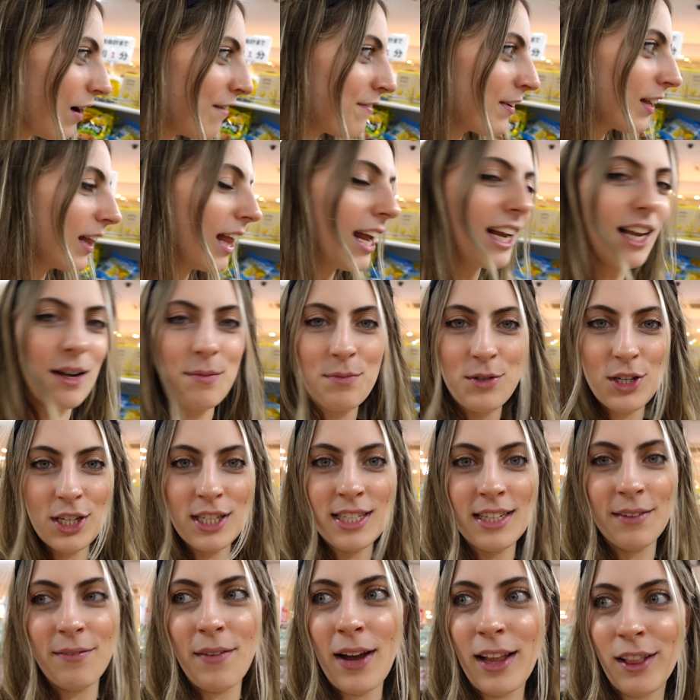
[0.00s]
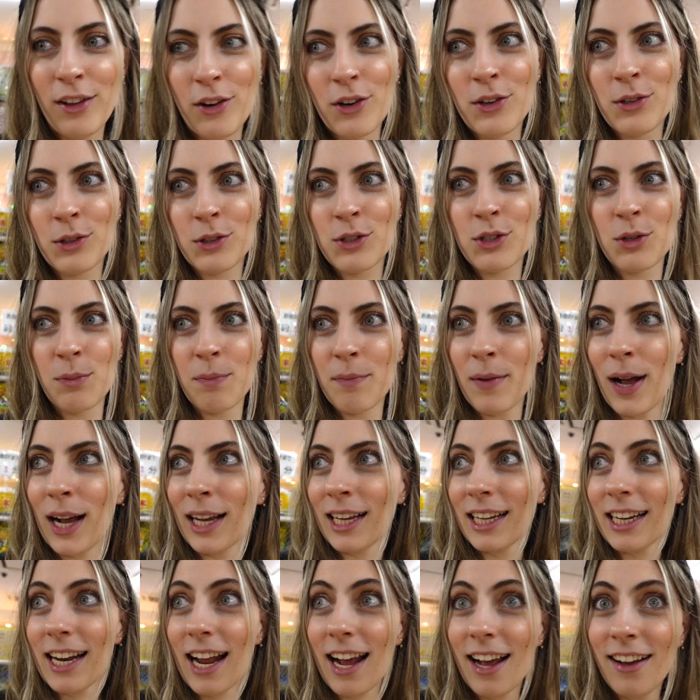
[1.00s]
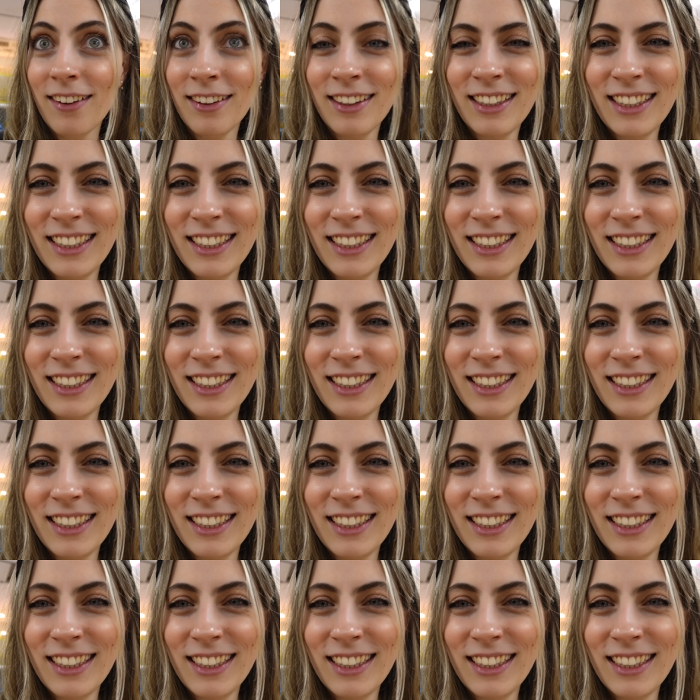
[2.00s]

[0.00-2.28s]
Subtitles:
feel like I'm just at my local supermarket now.